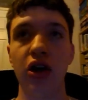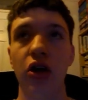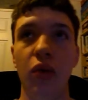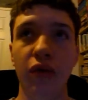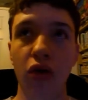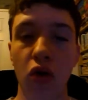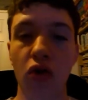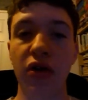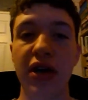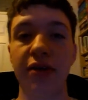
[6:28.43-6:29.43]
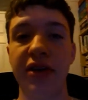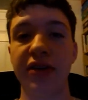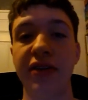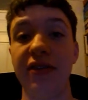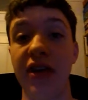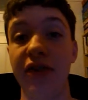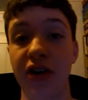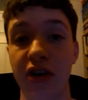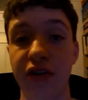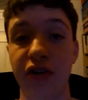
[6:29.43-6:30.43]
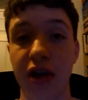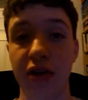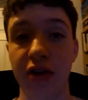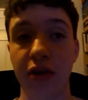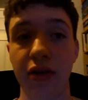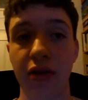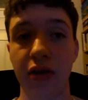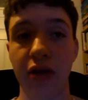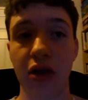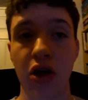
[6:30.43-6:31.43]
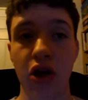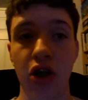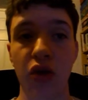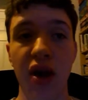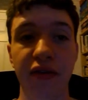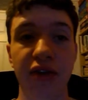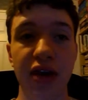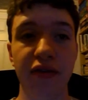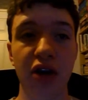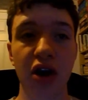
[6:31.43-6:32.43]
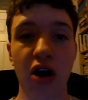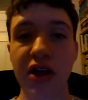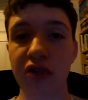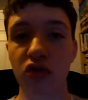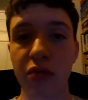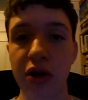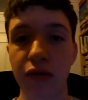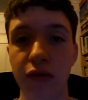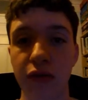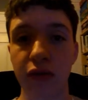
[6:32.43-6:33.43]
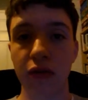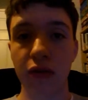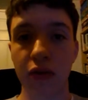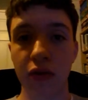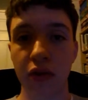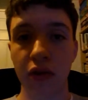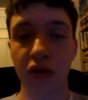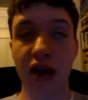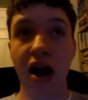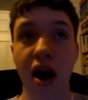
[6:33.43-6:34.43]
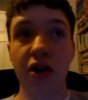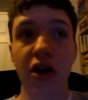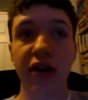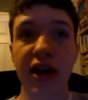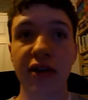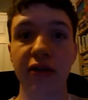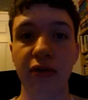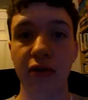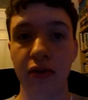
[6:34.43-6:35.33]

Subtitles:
You have already committed the sin of idolatry. You have given God attributes that are not his.